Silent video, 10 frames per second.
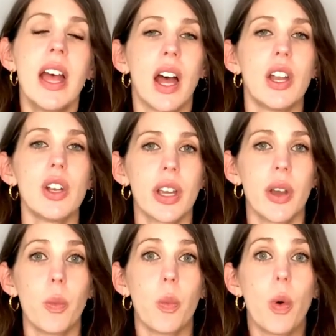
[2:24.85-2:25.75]
and look
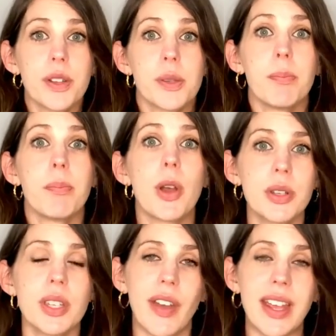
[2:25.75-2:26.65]
at what's
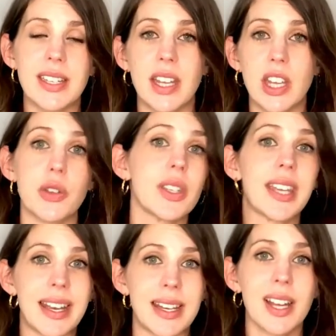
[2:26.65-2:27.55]
motivating you to
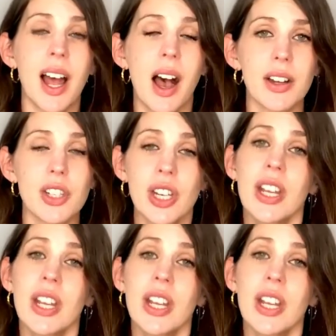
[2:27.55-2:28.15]
get in touch.